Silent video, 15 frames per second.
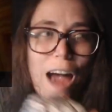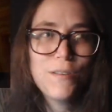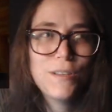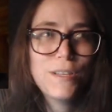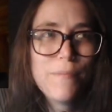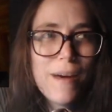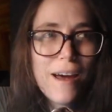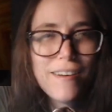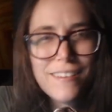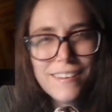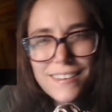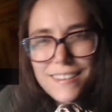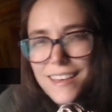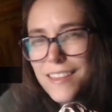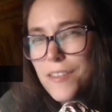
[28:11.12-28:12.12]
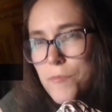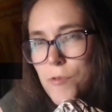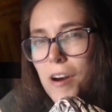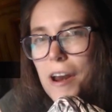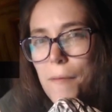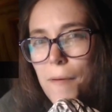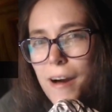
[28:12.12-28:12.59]
I was about to say the
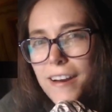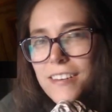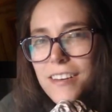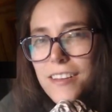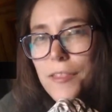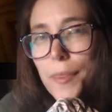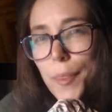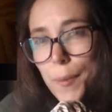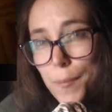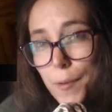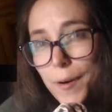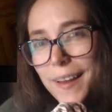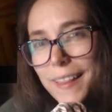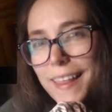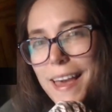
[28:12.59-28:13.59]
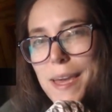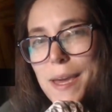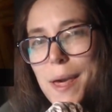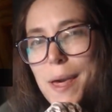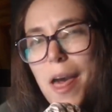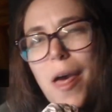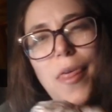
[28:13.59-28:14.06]
more I watch it, the more I
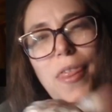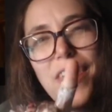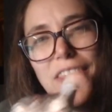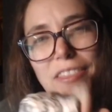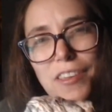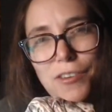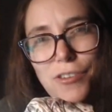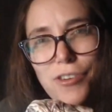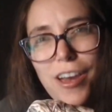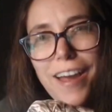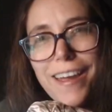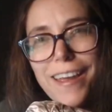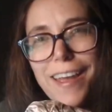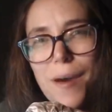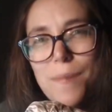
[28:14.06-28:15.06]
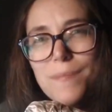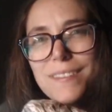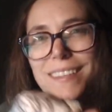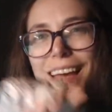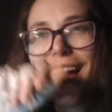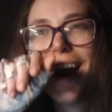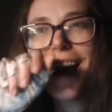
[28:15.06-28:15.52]
like it. Then this shot
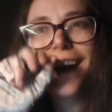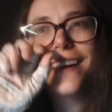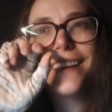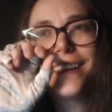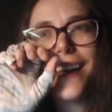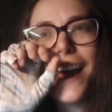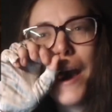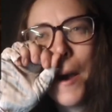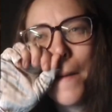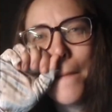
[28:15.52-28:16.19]
comes, and